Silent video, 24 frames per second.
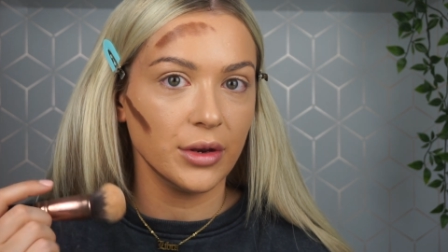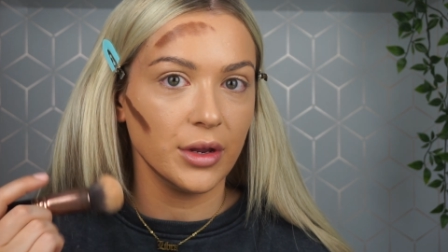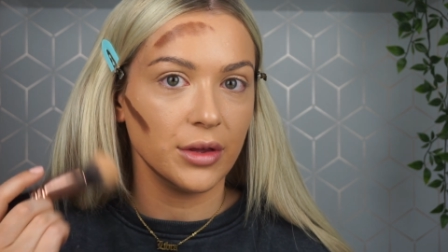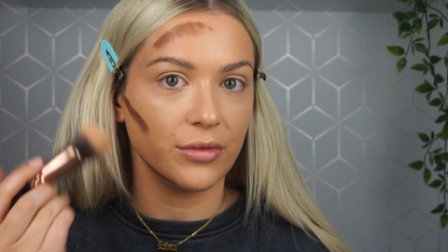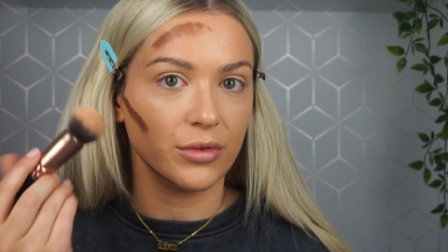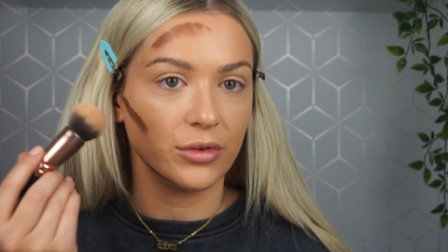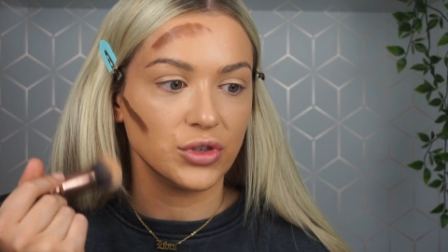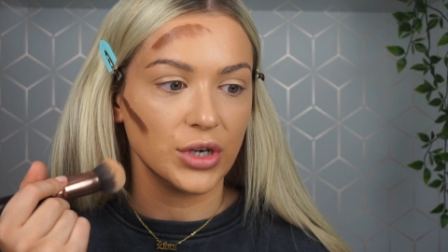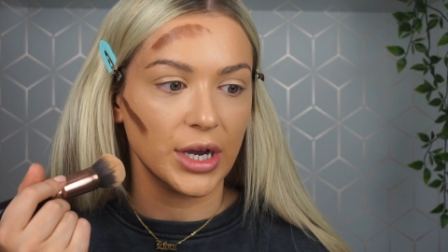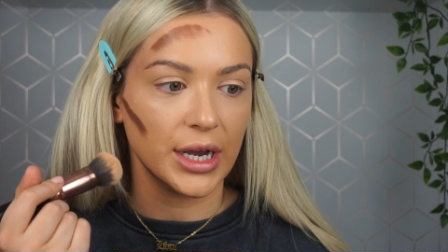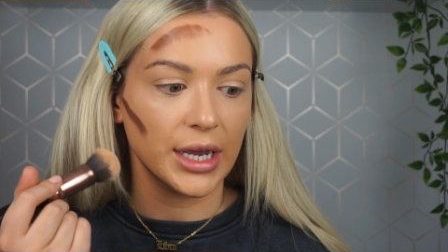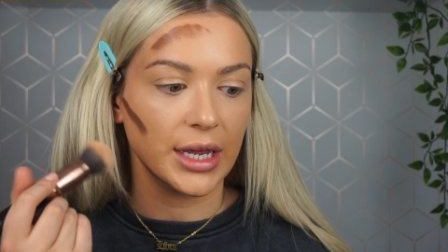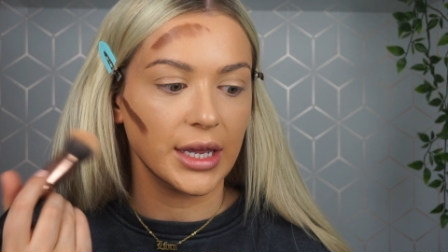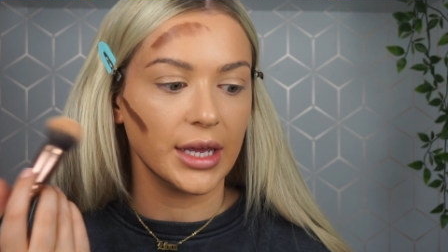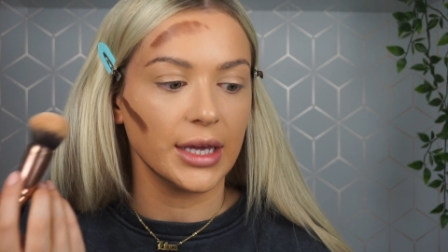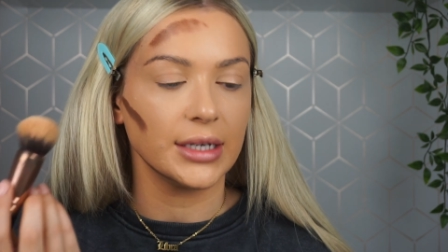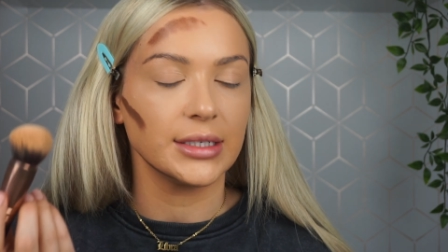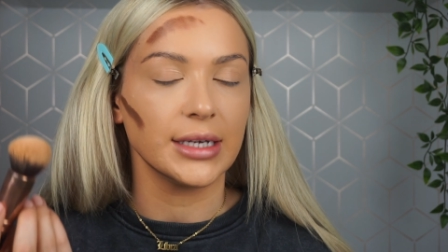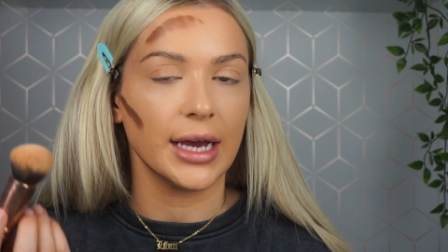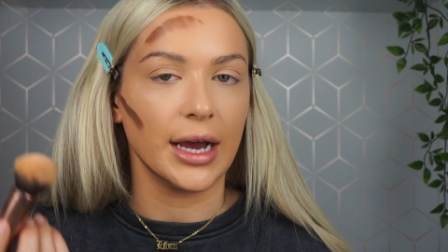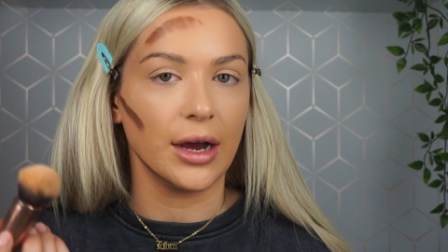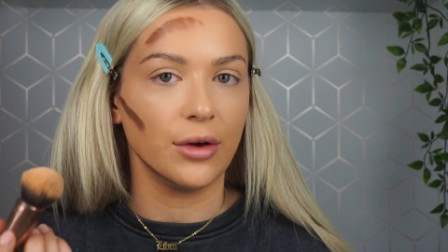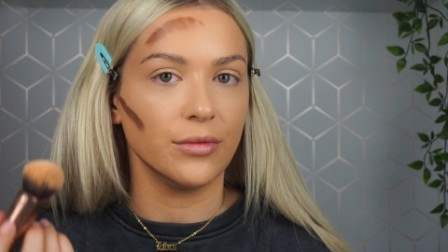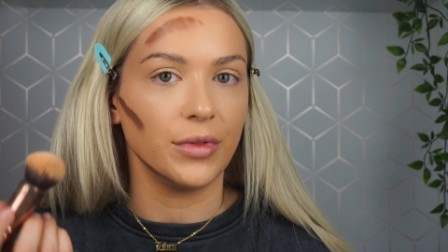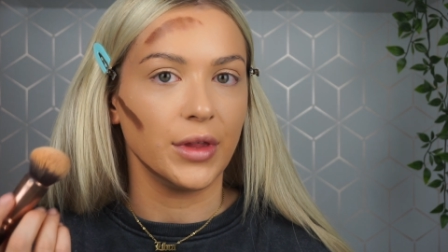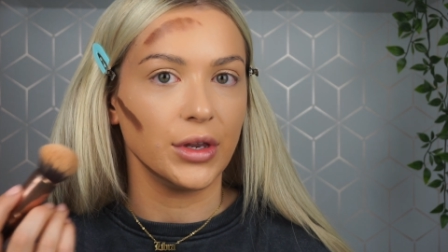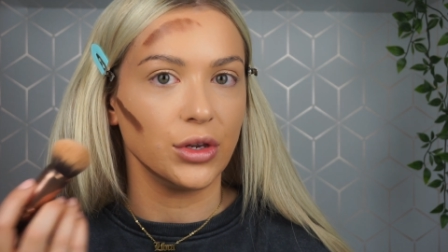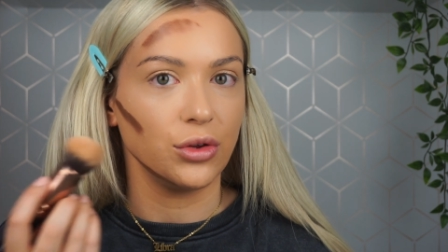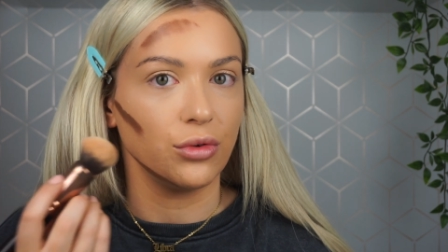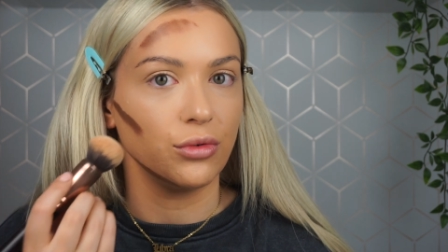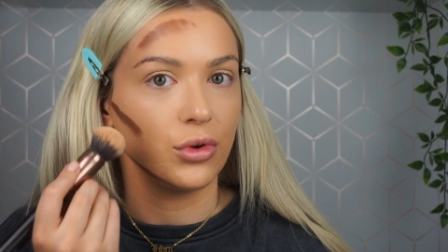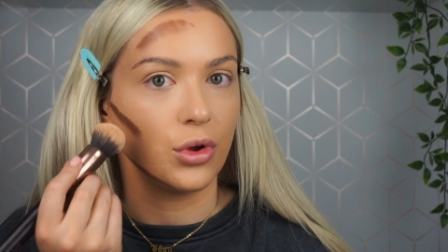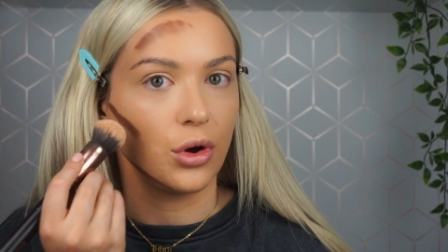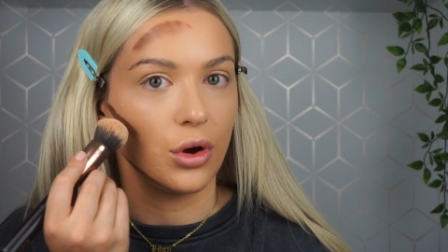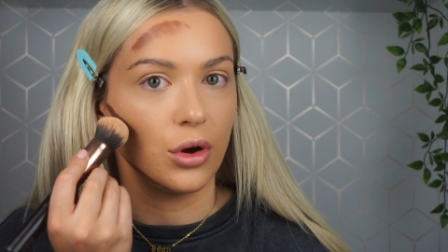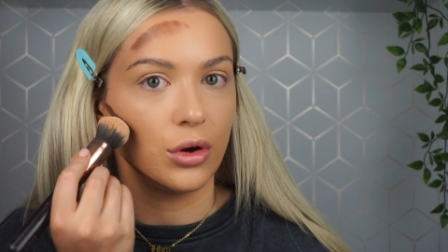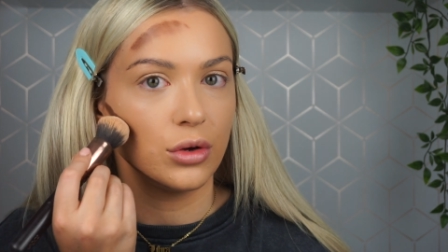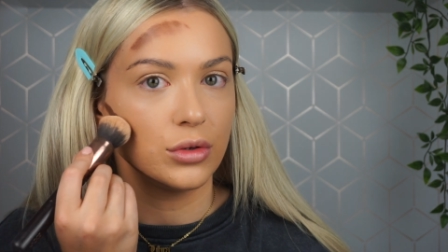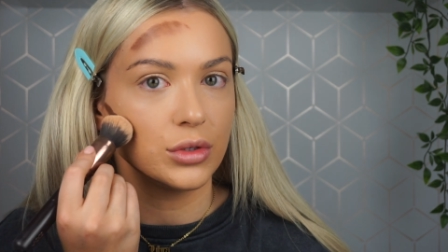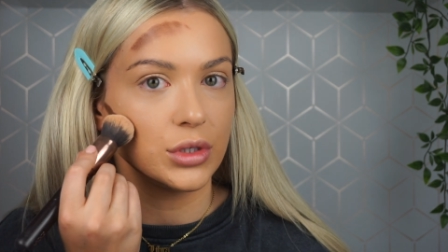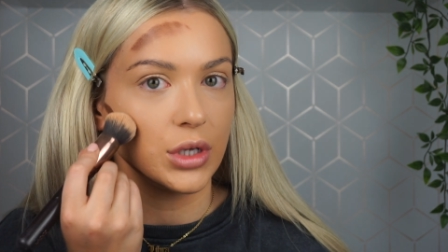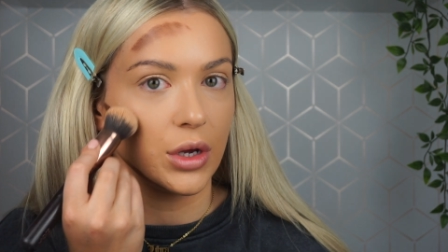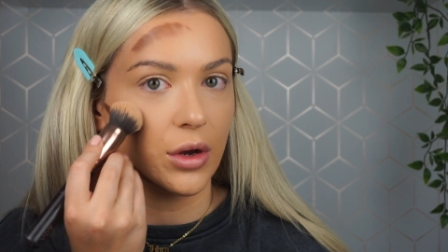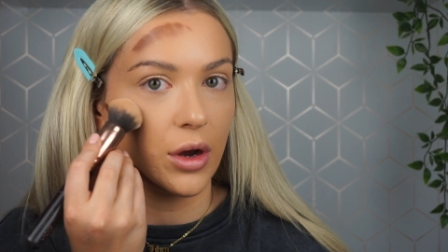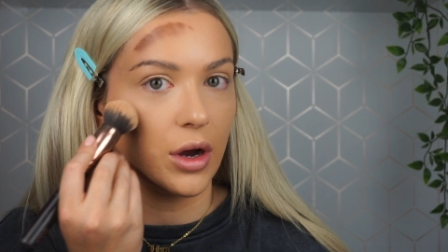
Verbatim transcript: If you're dragging it down, then you're not. So